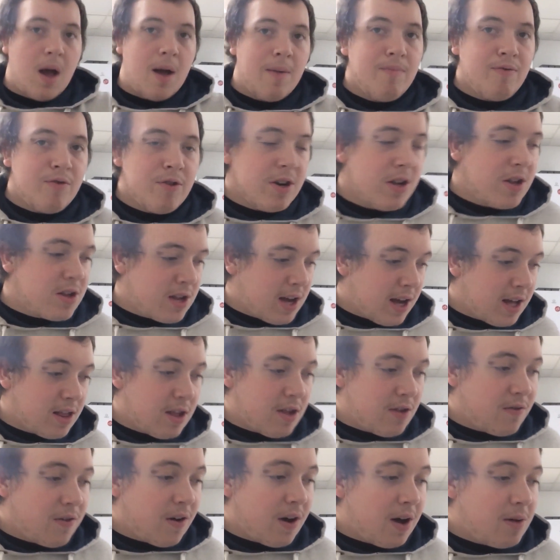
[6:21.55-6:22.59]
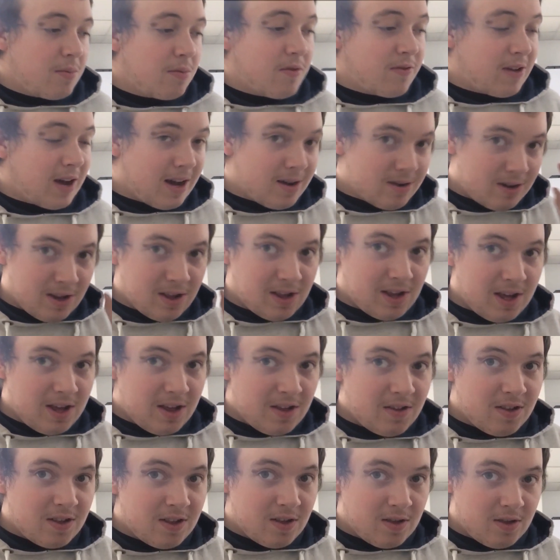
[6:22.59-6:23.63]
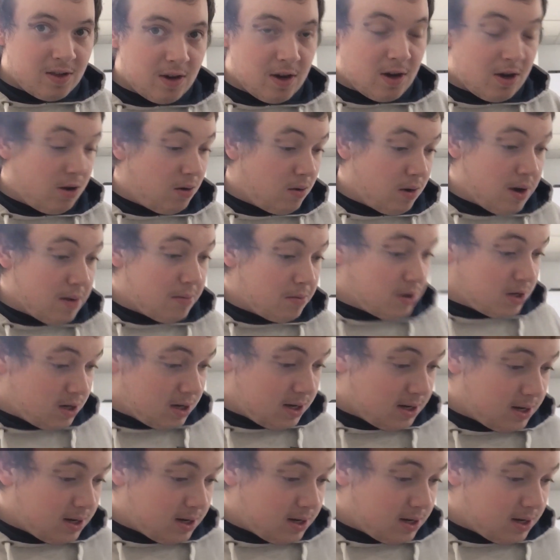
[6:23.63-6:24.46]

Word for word: I'm pretty satisfied with how this is, so I'm going